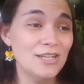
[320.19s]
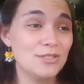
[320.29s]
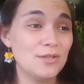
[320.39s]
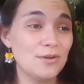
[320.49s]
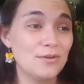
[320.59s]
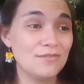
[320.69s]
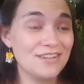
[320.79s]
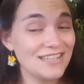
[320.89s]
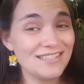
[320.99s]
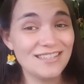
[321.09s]
So
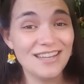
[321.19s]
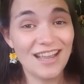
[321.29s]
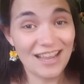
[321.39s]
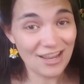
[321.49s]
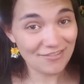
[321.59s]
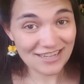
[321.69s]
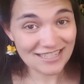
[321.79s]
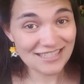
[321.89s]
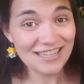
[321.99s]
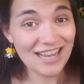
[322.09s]
Reese, hey
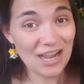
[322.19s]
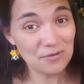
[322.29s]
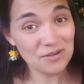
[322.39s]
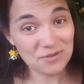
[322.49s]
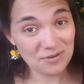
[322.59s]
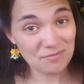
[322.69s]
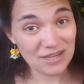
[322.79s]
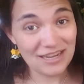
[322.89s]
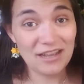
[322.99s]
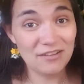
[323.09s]
Reese, how are you doing,
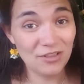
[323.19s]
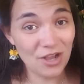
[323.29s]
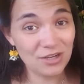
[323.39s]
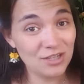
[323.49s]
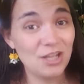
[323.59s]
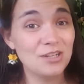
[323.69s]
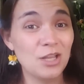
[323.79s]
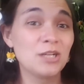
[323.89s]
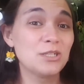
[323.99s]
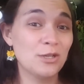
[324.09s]
my long, long,
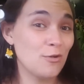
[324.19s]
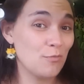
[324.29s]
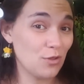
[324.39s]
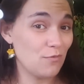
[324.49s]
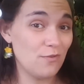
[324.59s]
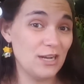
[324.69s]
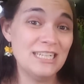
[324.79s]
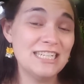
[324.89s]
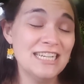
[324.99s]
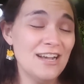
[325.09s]
long-term good
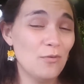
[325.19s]
friend?